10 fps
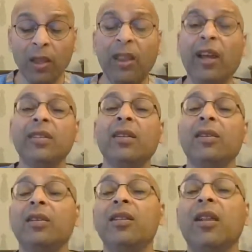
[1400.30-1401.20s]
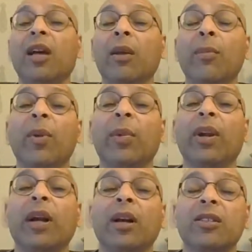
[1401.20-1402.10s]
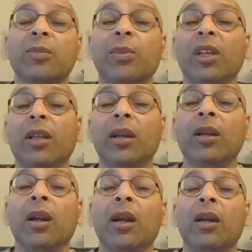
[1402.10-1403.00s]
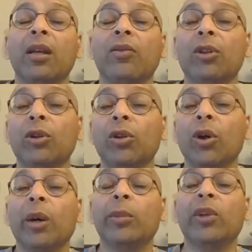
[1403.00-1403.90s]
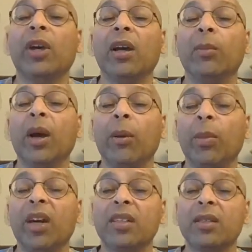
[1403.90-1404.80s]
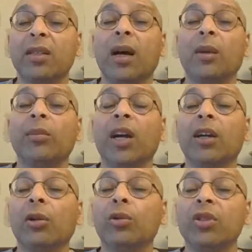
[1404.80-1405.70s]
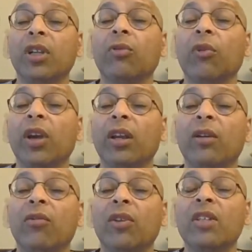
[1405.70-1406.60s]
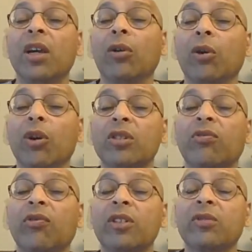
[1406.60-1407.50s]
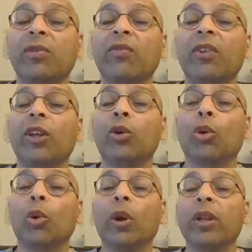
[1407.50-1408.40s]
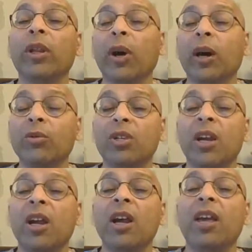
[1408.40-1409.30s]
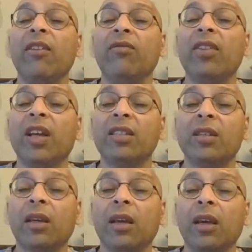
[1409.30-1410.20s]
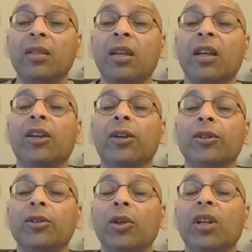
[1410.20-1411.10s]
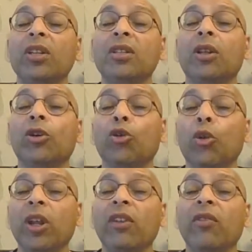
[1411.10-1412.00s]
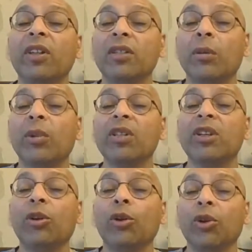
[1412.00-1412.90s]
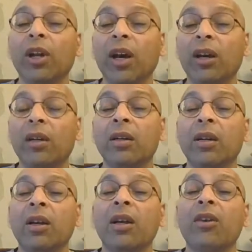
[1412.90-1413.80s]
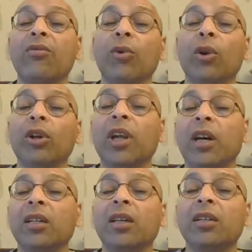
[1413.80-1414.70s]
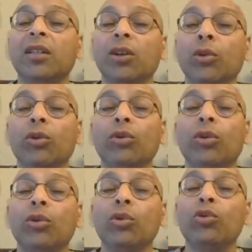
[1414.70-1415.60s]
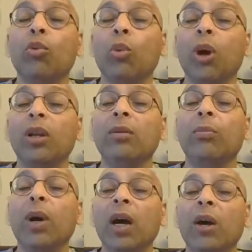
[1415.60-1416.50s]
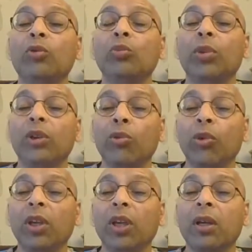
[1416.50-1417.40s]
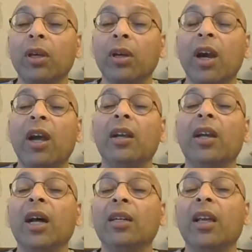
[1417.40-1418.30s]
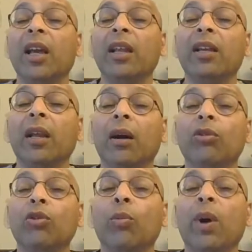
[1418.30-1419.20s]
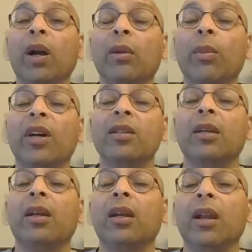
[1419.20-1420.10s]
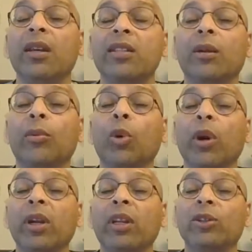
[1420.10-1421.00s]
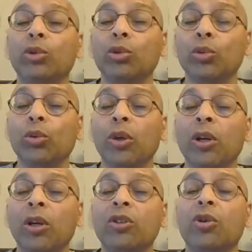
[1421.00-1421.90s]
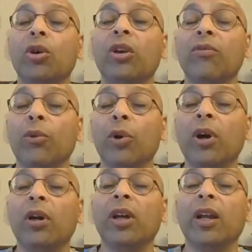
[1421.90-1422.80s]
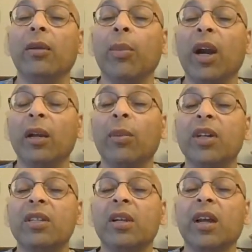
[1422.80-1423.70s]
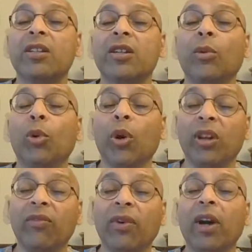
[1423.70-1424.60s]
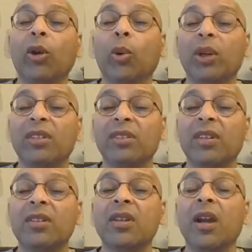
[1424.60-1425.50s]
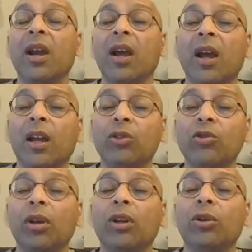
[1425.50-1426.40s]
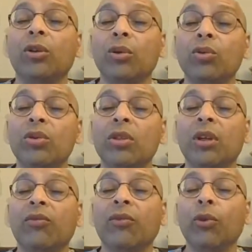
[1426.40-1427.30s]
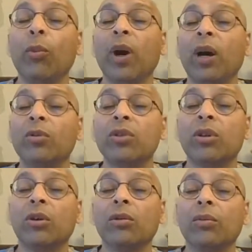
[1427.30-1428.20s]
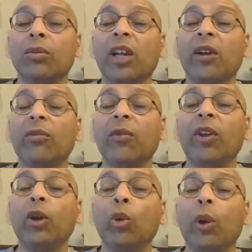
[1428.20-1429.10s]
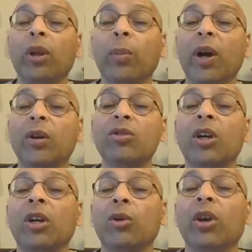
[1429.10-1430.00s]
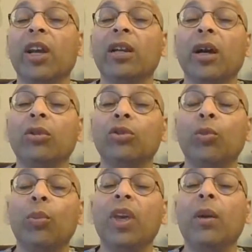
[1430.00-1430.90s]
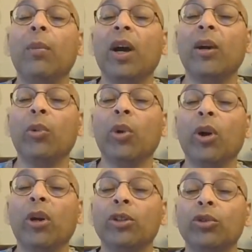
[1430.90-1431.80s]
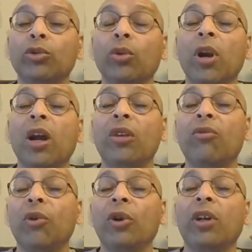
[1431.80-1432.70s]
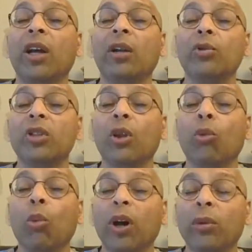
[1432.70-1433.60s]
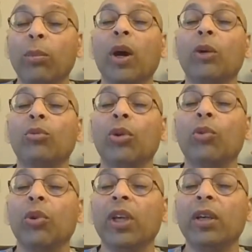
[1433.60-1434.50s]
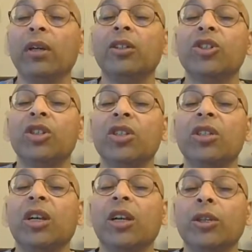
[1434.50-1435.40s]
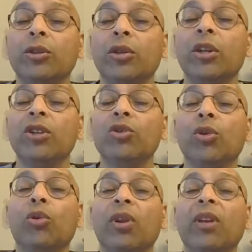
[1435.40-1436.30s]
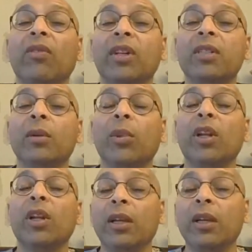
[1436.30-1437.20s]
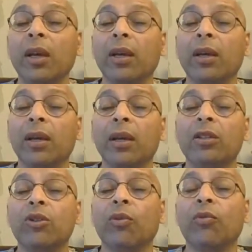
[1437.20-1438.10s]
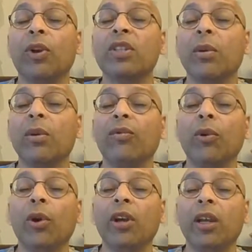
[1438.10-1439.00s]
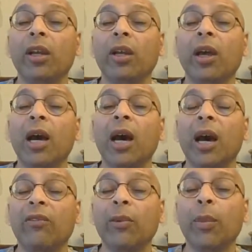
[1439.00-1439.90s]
Next thing is a lot of people ask me that even though I'm trying my best, I'm not losing weight once I lost first 15 or 20 pounds. If that's the case, increase the green vegetables in your diet. If you are not continuing to lose 1 pound per week and not getting down to body mass index of 22, so if you are at body mass index of 25, 26, and you still need to lose a few pounds or 10, 15, 20 pounds to get down to BMI of 22. And if you're not losing 1 pound per week, just increase your green vegetable intake. So for example, if you are eating half a